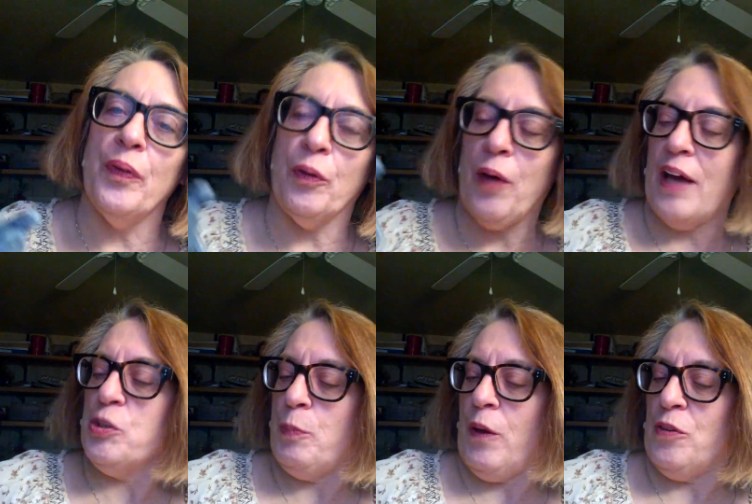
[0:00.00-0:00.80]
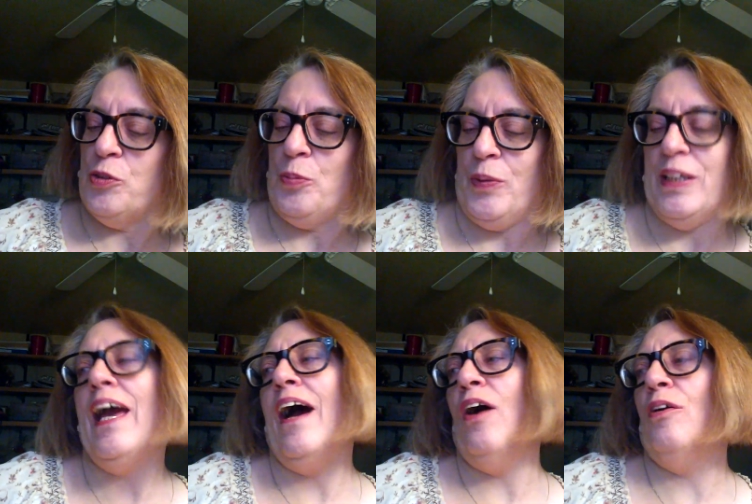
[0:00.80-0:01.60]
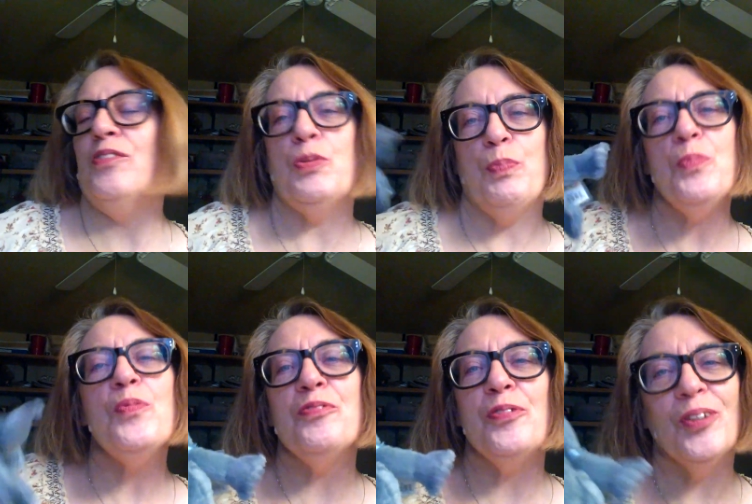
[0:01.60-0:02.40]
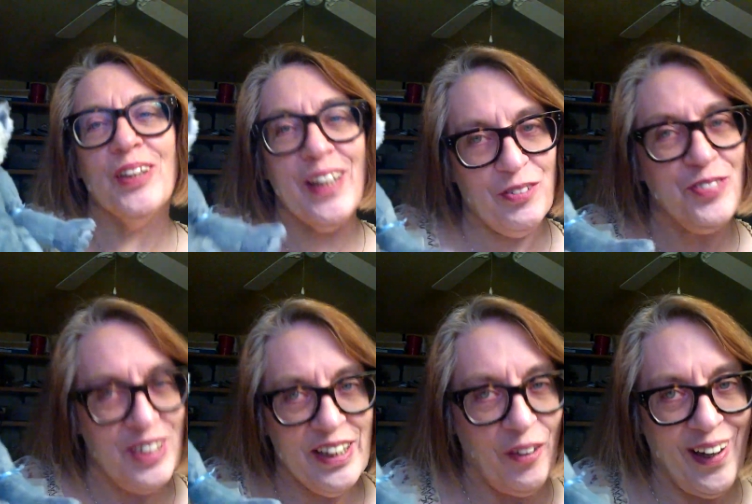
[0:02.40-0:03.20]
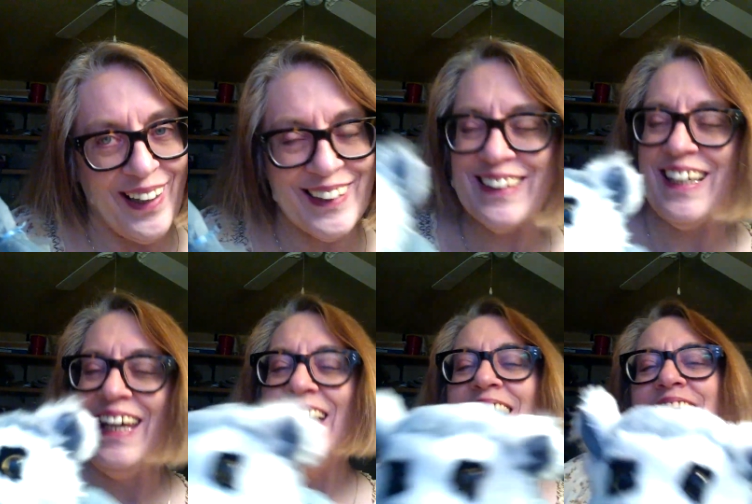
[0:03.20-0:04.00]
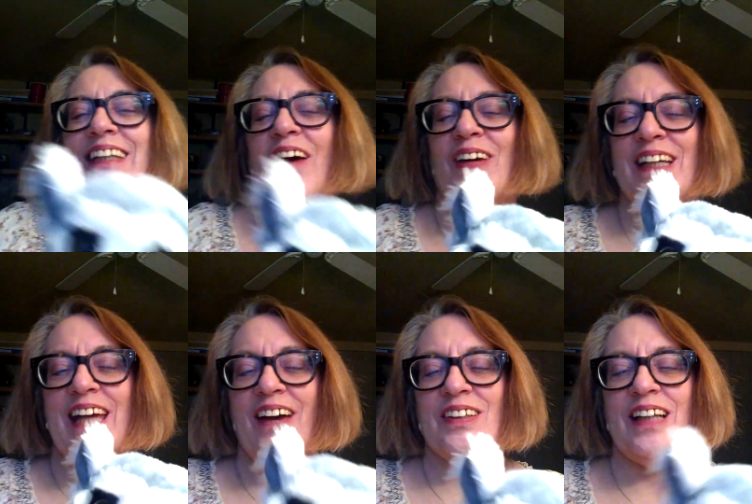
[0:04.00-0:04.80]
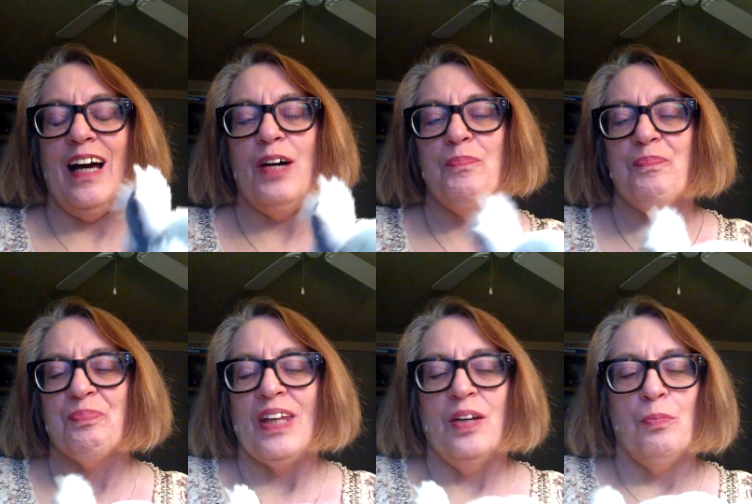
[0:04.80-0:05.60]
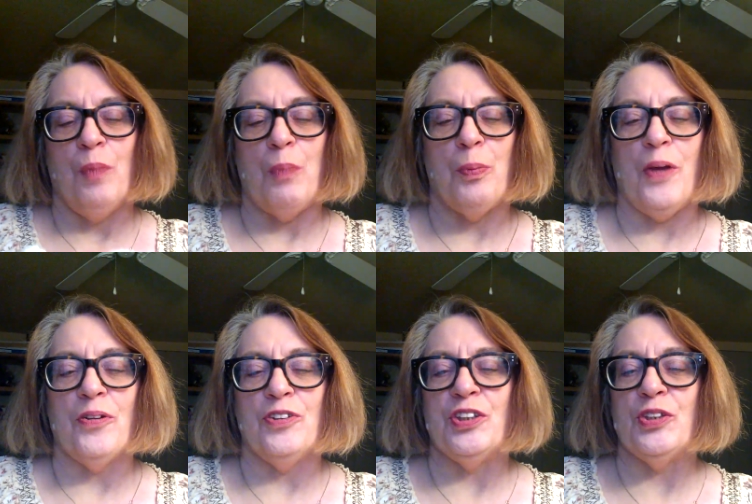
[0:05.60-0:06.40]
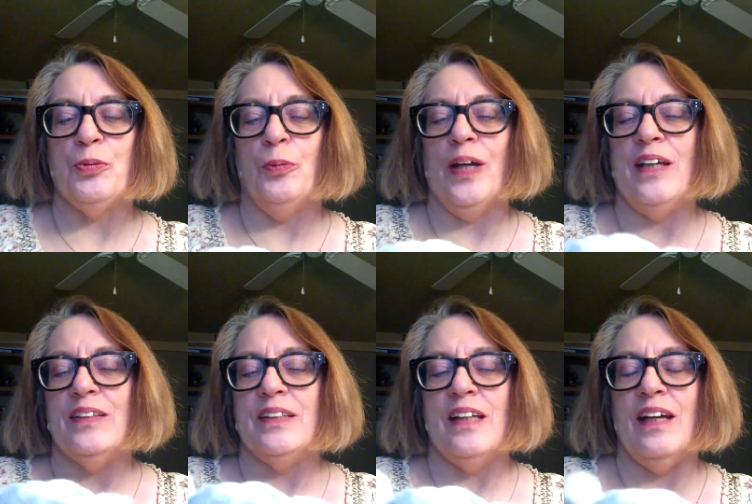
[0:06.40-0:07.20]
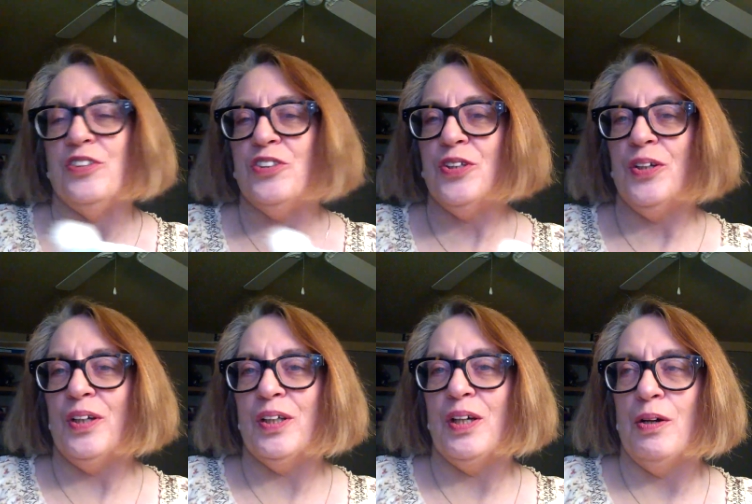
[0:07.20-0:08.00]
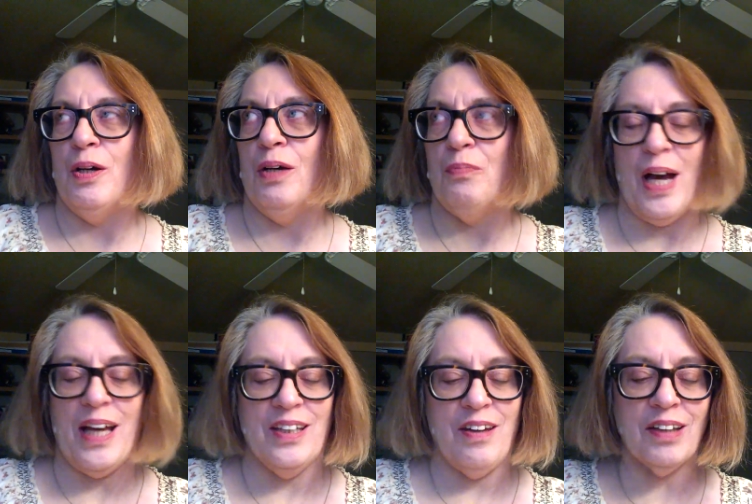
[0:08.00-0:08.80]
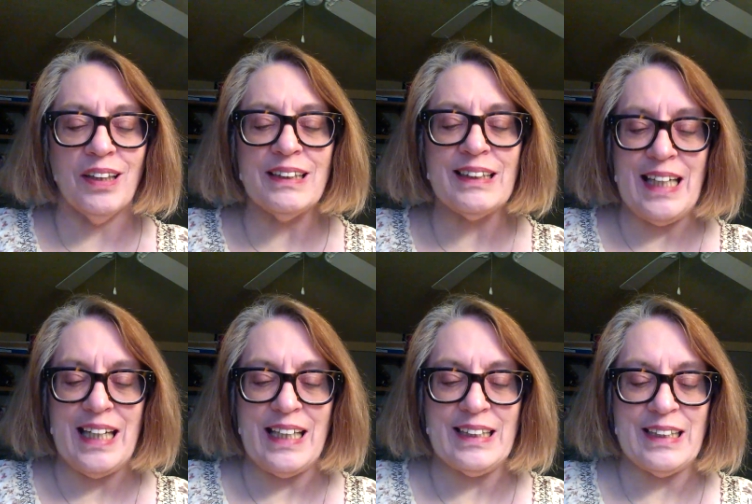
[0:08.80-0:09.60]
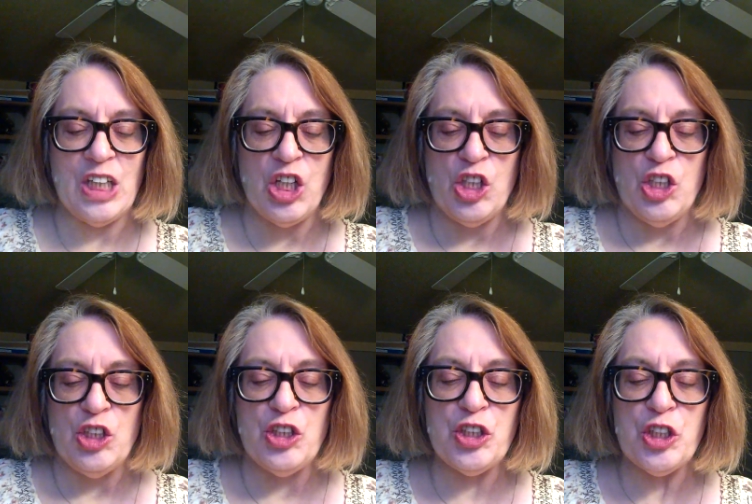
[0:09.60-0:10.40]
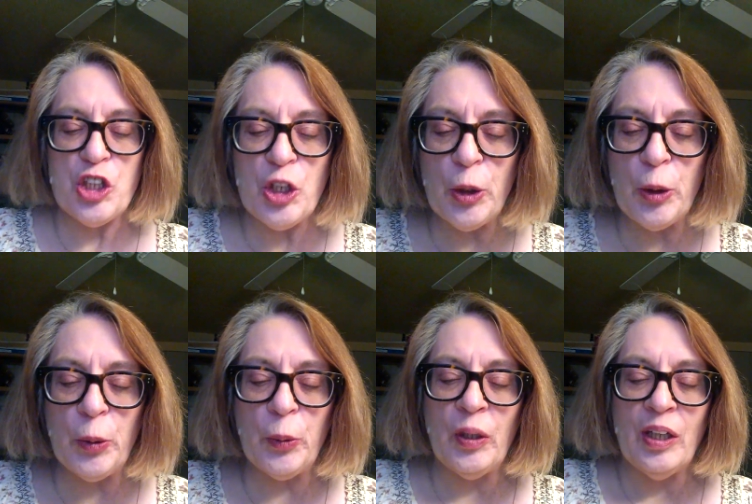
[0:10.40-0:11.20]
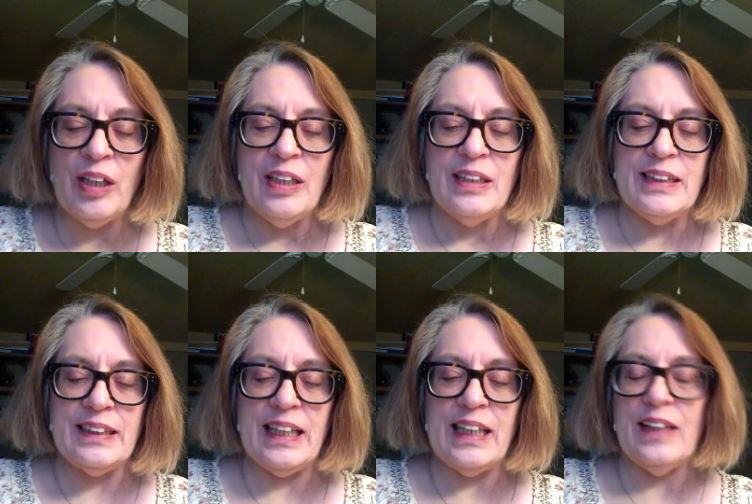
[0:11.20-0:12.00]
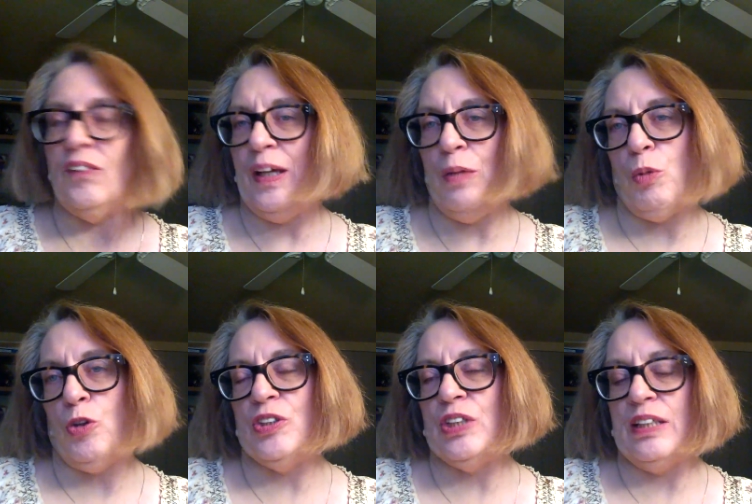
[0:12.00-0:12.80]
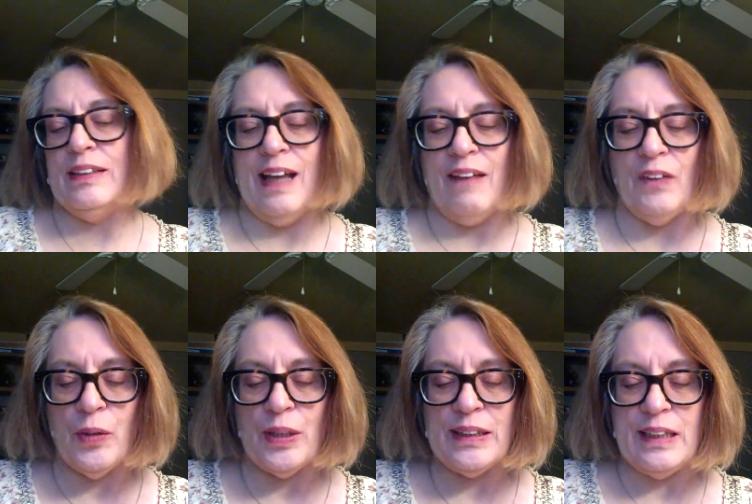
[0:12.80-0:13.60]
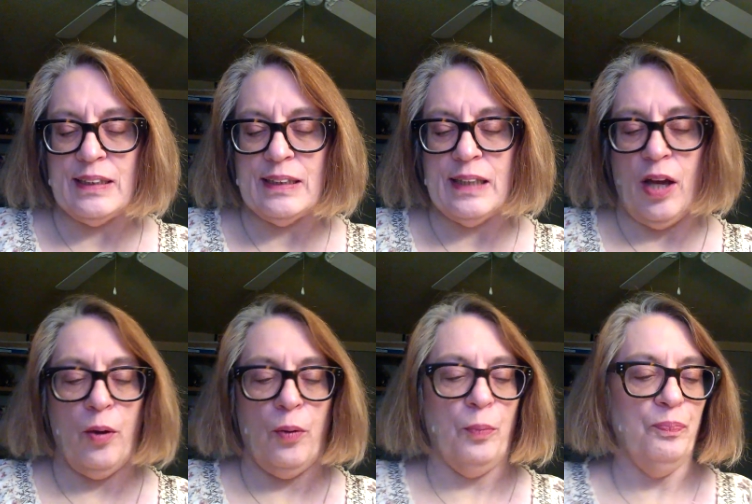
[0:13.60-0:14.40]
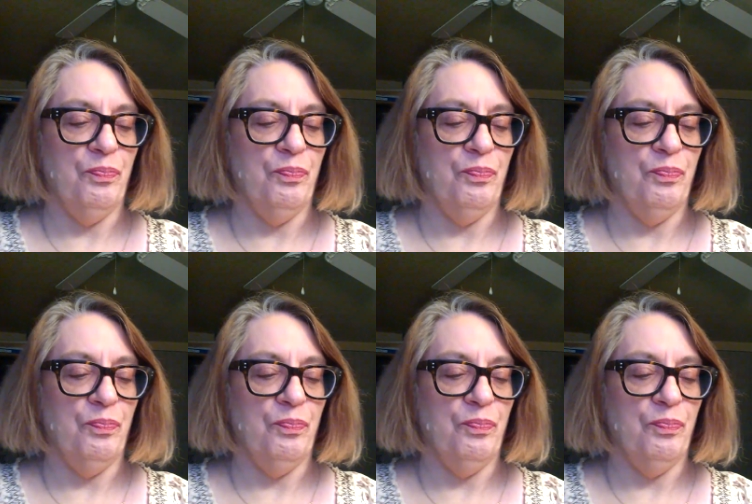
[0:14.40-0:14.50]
with the Kratt Brothers. Well, anyhow, Zoboomafoo lived near us. So anyhow, um, my brother just went and took my youngest niece to see the lemurs in St. Louis. And so